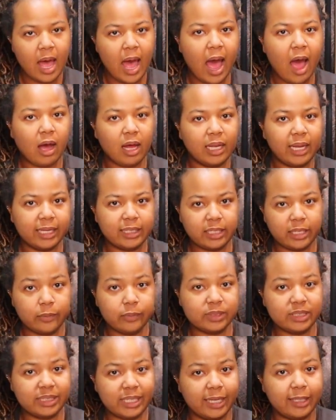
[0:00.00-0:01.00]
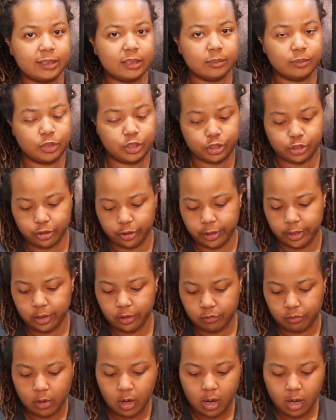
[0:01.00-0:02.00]
all I did was take some sugar in the
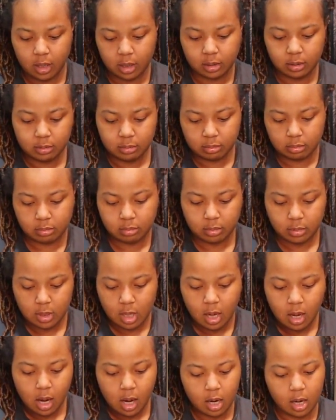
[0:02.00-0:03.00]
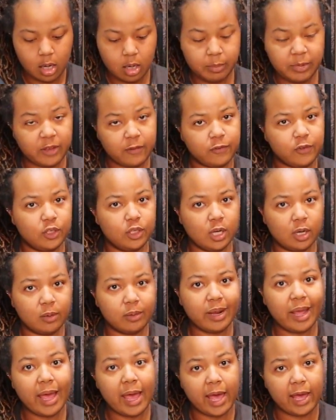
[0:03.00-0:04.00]
raw. If you don't
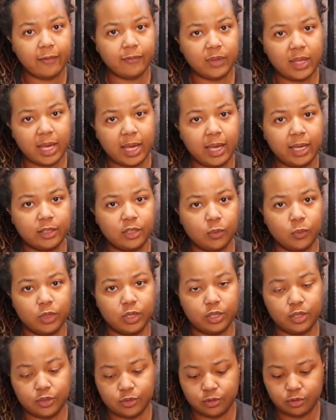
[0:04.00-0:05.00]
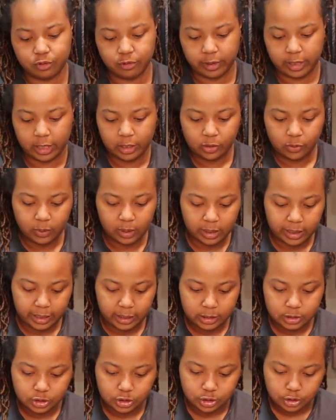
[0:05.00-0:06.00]
have that and you want to use
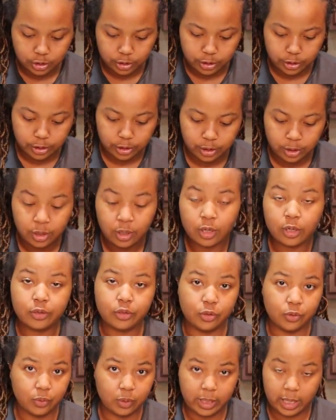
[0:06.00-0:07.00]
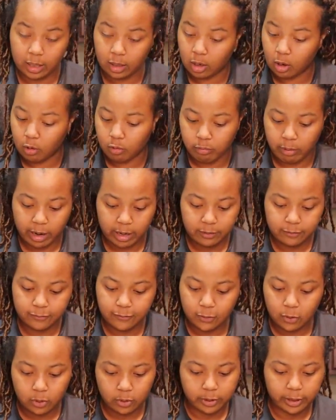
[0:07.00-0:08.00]
granulated sugar, you can go right
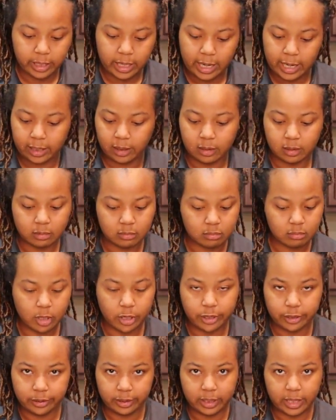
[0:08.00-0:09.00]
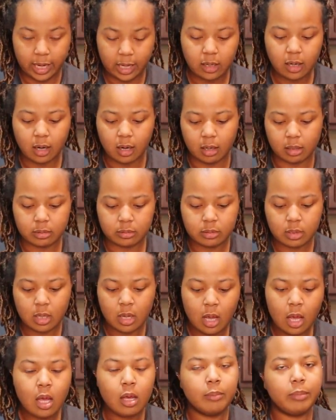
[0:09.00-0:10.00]
for it. Ain't gonna hurt it at all.
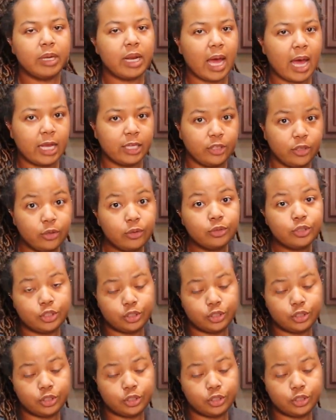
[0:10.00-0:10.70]
But I use